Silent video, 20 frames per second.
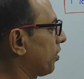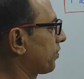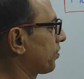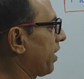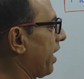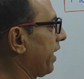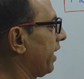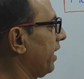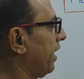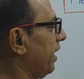
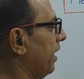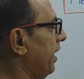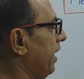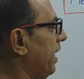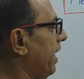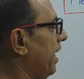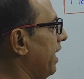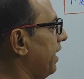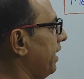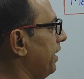triangle
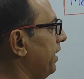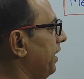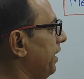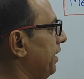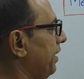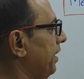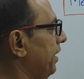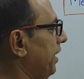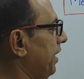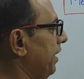
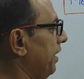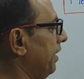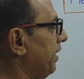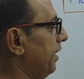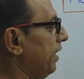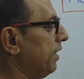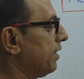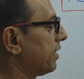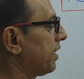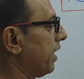AED, E
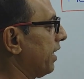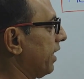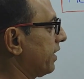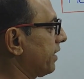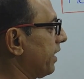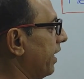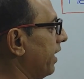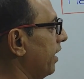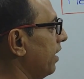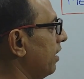is the
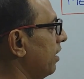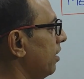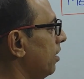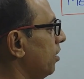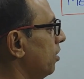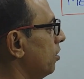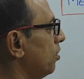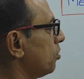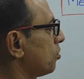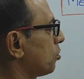rectangle.
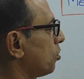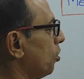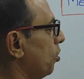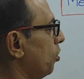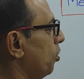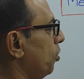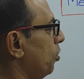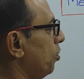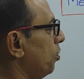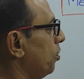
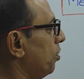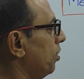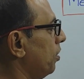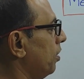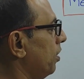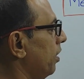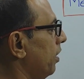So